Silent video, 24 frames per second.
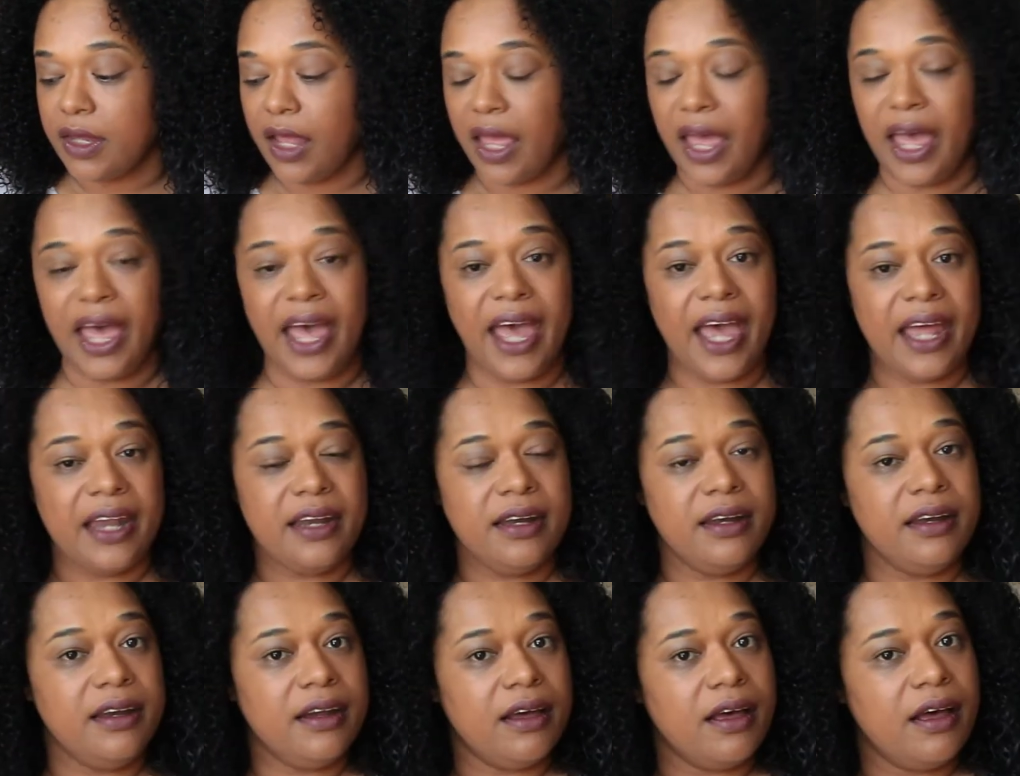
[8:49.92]

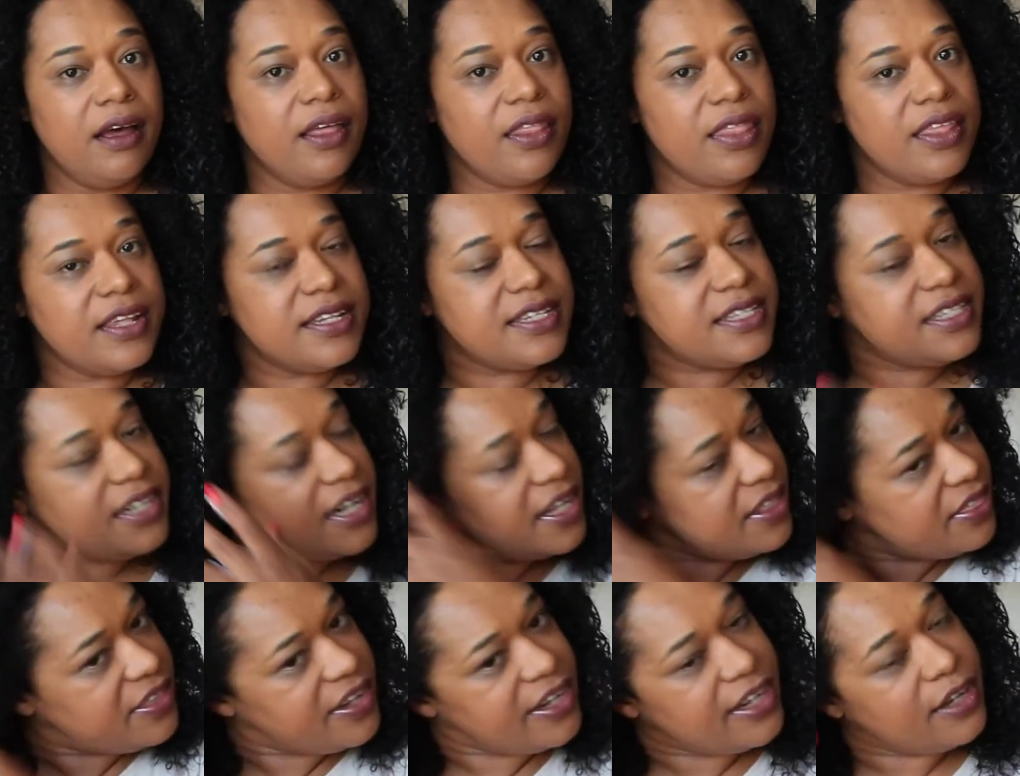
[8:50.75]
and the
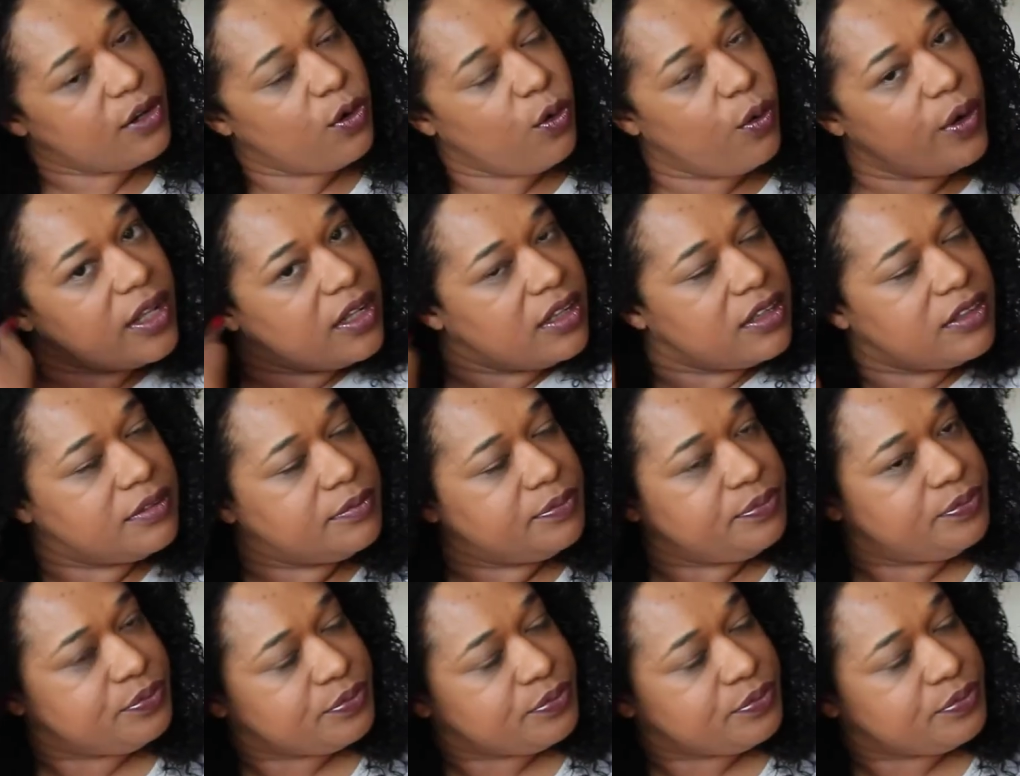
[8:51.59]
strengthening oil